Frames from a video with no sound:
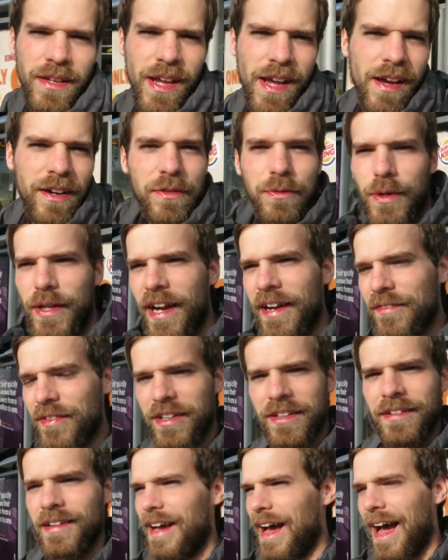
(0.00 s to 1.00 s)
yeah,
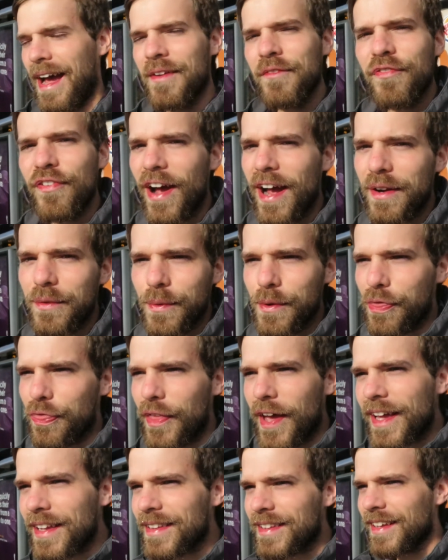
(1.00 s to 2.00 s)
whatever. I'm fine with
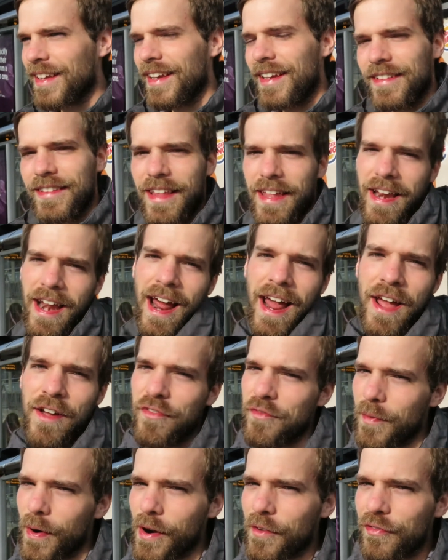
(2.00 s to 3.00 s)
that, that I
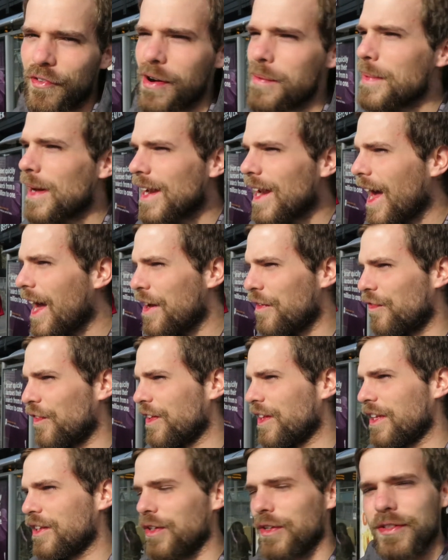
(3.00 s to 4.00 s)
have more from my life
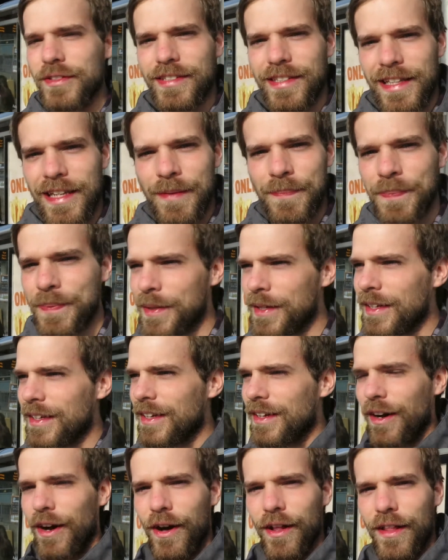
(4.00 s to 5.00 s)
and I don't sleep
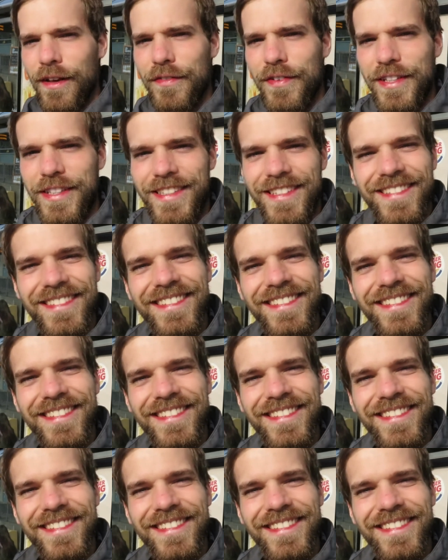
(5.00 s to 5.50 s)
all of it,